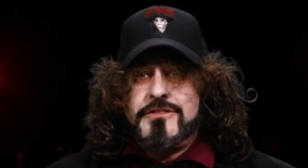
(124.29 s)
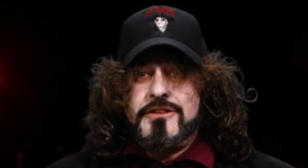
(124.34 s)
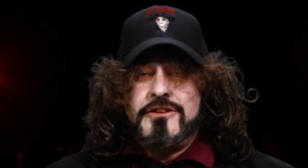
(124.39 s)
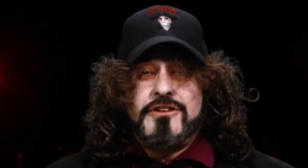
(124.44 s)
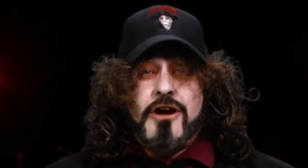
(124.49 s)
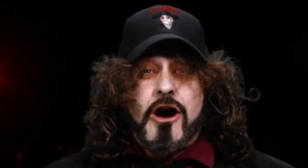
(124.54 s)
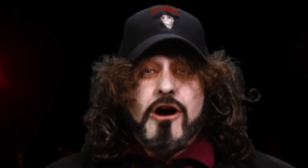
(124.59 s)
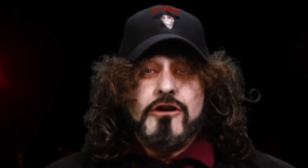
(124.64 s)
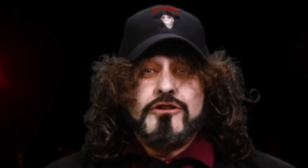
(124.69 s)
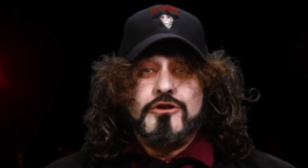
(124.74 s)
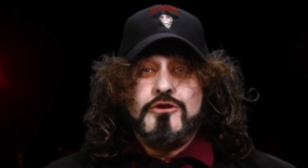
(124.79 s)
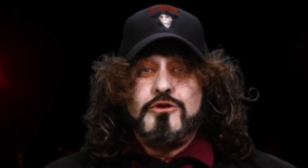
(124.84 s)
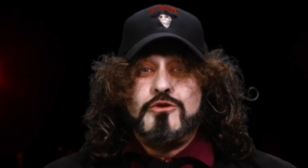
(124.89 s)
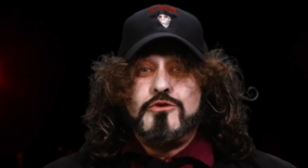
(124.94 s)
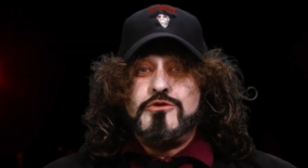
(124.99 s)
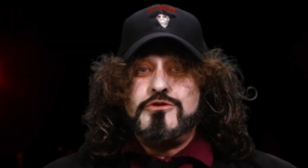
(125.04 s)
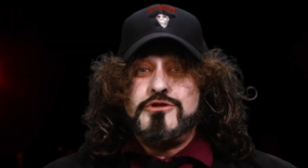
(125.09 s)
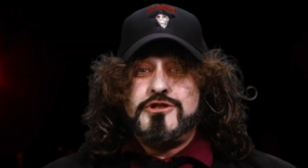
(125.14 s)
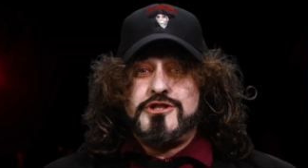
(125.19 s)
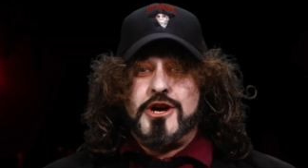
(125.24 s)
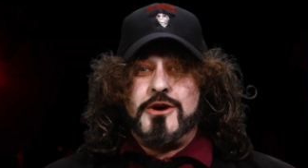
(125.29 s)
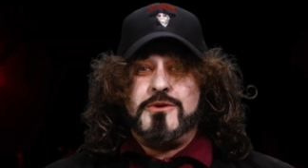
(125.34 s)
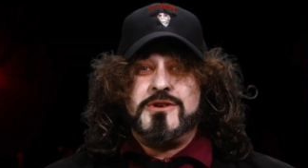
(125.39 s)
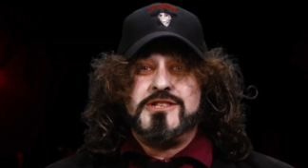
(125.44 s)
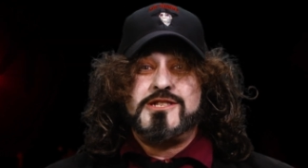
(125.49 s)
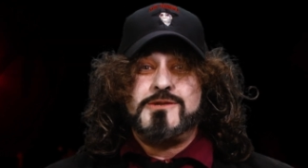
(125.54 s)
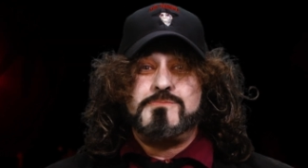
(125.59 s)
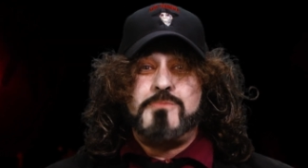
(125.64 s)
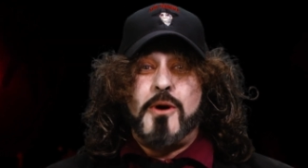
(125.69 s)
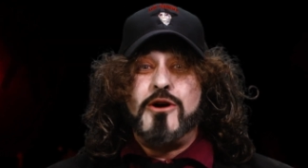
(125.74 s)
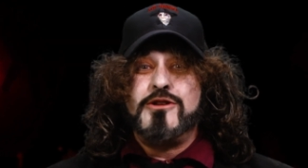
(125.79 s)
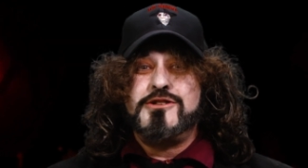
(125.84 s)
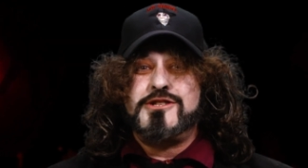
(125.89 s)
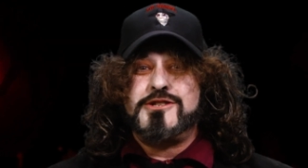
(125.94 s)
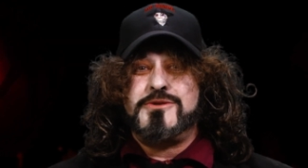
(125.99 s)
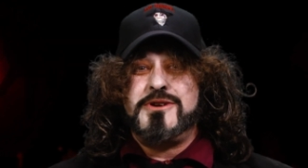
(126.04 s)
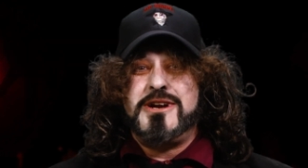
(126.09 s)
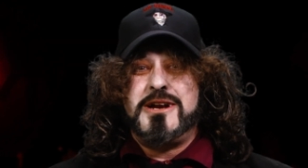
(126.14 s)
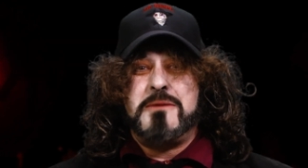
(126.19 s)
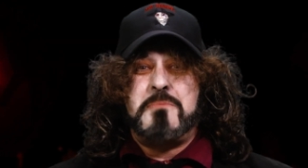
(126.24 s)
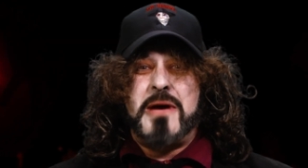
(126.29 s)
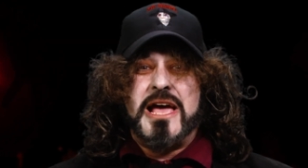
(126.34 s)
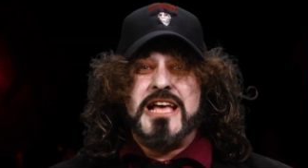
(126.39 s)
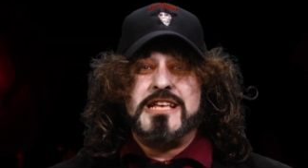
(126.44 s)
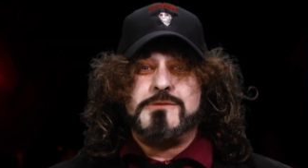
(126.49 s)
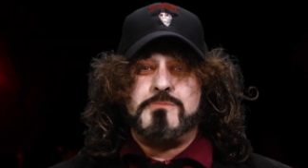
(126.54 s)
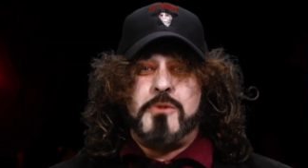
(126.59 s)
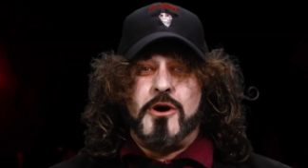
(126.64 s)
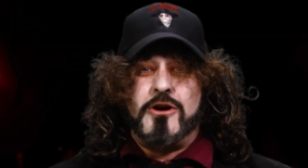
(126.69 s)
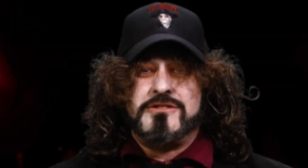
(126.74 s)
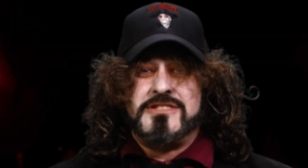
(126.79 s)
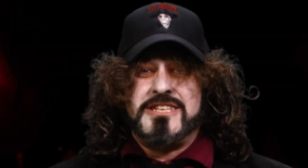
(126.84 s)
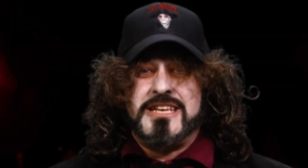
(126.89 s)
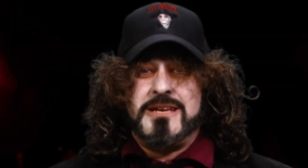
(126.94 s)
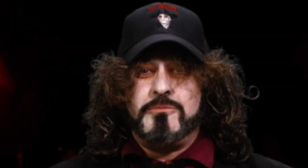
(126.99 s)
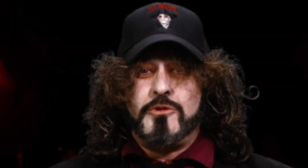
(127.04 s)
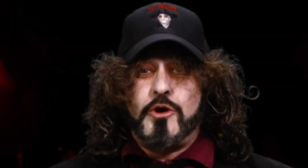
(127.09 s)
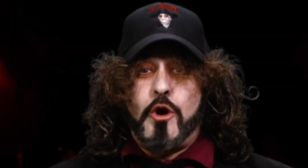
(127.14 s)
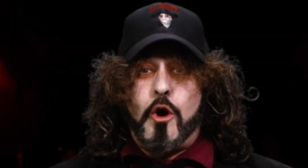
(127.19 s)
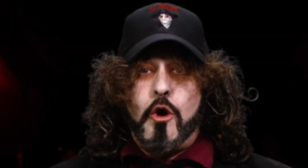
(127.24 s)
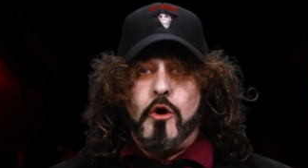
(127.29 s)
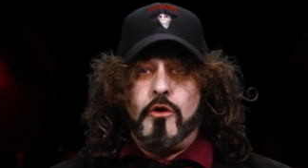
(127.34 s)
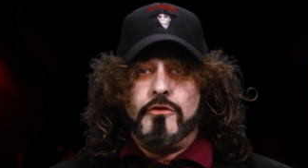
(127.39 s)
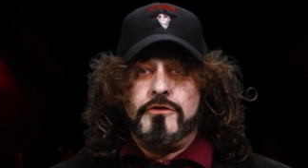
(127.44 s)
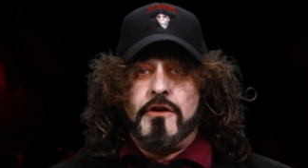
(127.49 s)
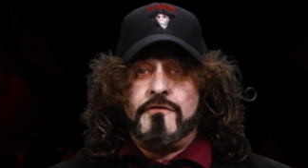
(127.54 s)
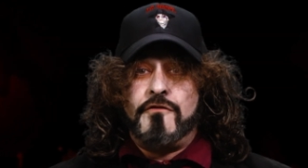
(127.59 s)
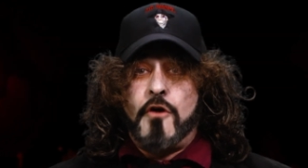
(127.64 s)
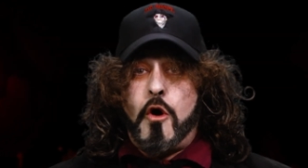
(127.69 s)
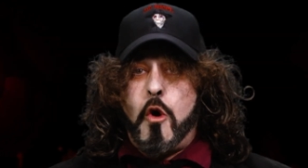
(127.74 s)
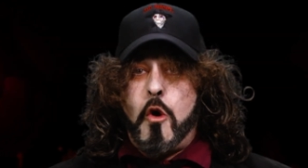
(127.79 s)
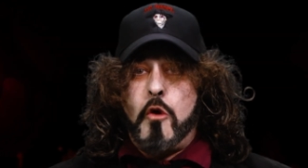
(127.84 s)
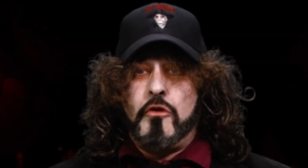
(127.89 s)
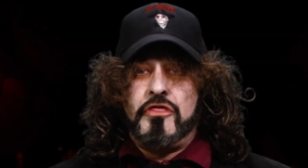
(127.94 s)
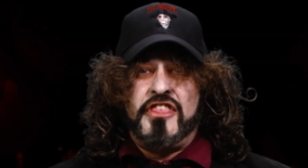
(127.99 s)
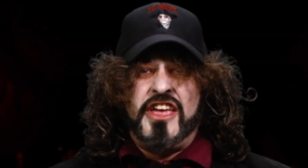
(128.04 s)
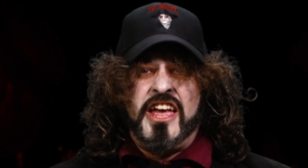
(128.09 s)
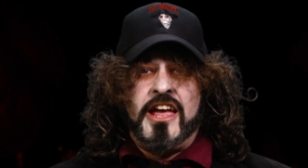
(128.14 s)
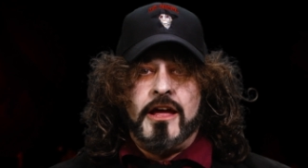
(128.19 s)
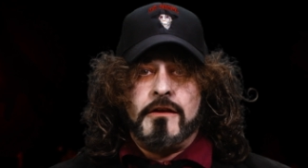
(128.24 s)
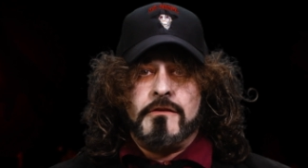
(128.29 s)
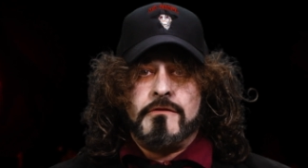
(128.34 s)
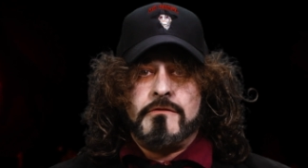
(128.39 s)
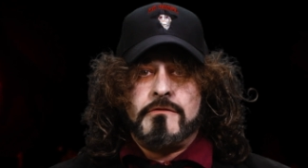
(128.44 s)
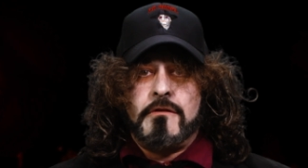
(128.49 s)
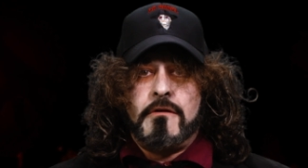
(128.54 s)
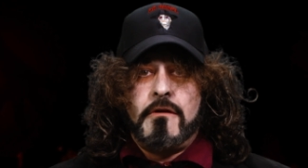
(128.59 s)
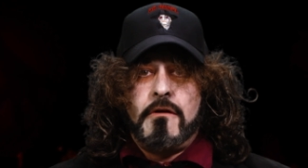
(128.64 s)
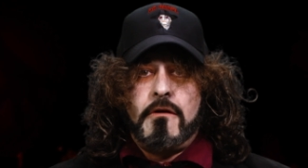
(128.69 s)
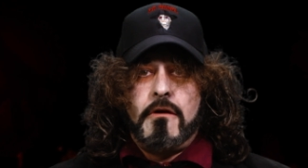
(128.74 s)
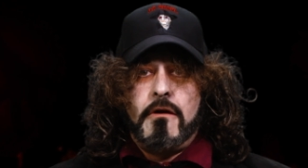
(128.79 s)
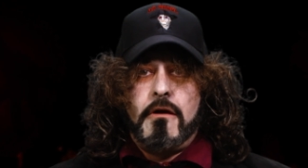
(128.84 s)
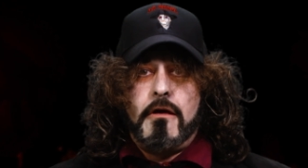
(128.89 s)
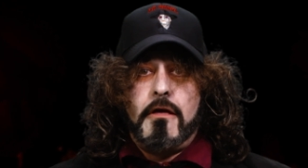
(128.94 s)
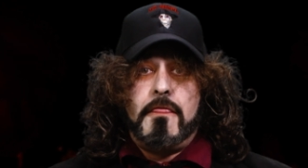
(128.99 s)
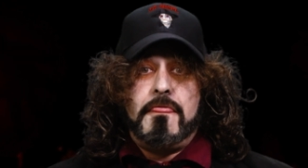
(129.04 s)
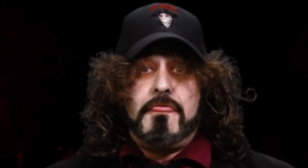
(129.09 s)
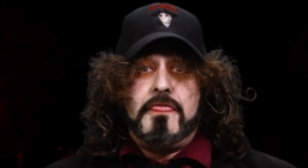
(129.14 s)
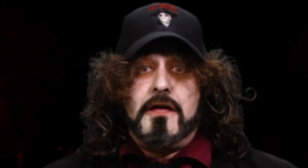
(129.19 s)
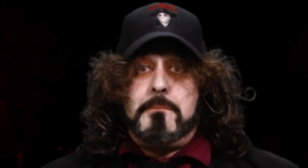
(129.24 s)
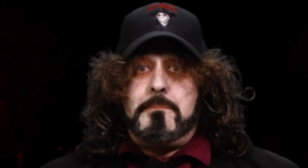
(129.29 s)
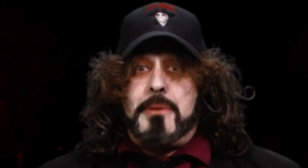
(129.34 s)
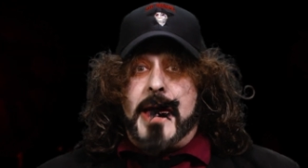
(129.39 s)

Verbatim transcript: the Dr. Ghoul Show is sponsoring a baseball team called, of all things, the